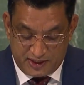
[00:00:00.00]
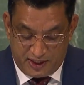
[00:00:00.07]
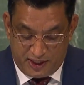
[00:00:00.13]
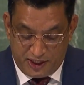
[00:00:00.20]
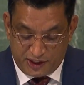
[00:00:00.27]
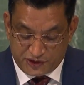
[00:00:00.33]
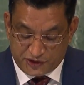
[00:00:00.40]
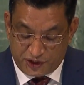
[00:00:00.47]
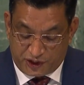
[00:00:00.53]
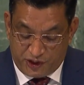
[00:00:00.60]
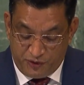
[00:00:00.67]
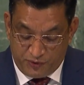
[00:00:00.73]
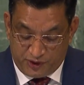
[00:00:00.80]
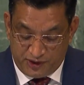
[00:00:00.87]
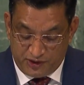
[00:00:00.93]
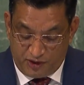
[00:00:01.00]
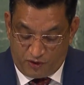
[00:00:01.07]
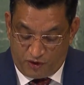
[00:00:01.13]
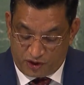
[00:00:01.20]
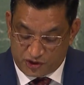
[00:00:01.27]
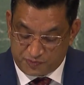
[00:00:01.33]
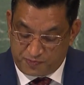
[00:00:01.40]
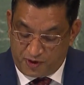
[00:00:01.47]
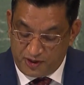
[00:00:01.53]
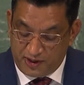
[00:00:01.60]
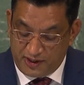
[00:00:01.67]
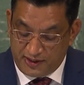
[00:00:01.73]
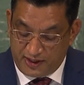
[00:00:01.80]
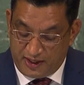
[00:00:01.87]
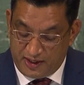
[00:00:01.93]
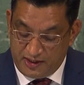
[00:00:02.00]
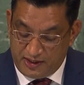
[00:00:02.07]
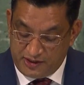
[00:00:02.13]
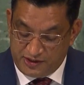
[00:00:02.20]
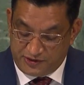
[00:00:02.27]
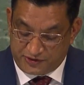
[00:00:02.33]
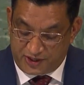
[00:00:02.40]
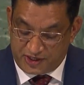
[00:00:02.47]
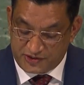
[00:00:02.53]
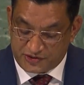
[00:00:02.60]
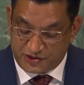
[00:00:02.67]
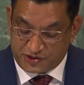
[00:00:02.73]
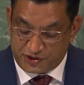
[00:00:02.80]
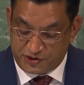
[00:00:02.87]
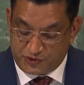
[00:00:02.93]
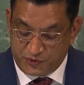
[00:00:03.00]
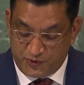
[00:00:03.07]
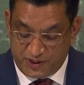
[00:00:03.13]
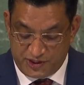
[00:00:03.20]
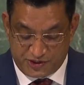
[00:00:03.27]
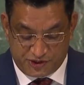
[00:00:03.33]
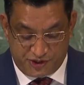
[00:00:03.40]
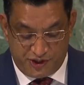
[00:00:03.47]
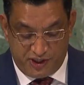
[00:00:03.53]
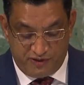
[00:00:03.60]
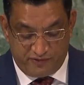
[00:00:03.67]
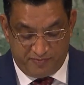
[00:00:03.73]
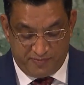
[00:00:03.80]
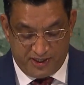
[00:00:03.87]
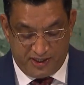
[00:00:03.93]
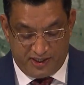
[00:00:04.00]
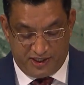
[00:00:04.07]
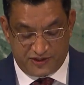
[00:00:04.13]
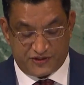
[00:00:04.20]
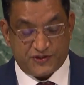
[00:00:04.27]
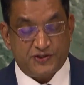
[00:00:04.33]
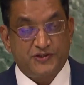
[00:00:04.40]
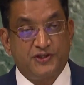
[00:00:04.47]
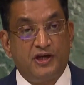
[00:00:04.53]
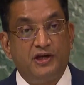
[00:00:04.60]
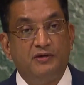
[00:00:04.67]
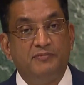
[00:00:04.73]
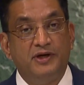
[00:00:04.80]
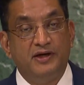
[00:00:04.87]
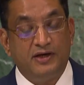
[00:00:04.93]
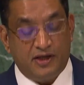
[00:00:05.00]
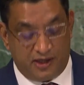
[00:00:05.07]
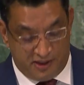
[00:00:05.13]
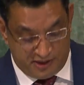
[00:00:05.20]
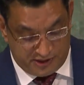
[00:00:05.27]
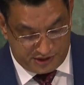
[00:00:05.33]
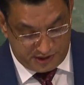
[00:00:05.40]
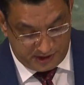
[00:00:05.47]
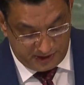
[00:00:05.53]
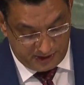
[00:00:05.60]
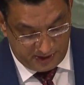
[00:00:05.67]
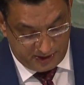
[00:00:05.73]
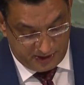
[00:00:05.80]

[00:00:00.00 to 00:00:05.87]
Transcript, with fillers: and executing the corresponding energy transition towards renewable and sustainable energy